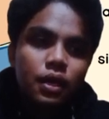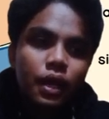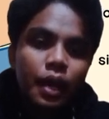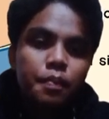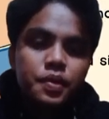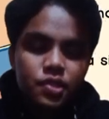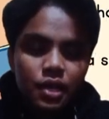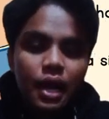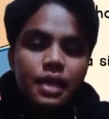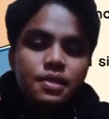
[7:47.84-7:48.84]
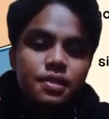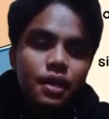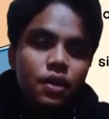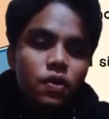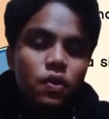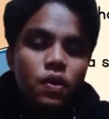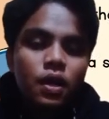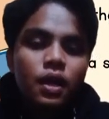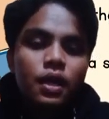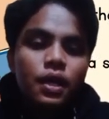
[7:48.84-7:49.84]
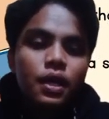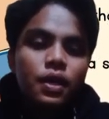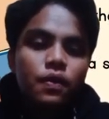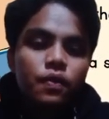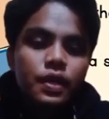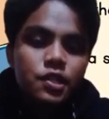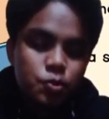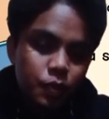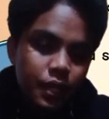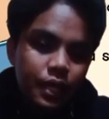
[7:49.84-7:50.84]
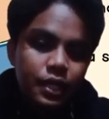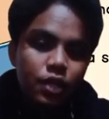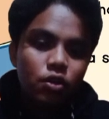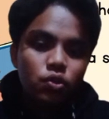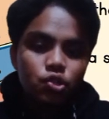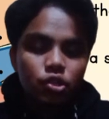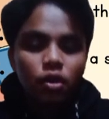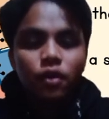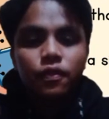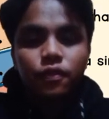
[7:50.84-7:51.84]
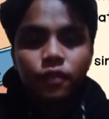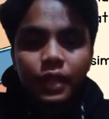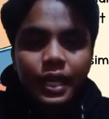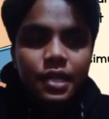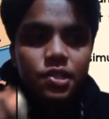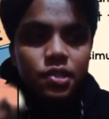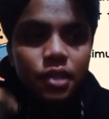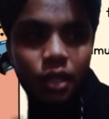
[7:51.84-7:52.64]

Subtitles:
emphasize or re-explain the conclusion of this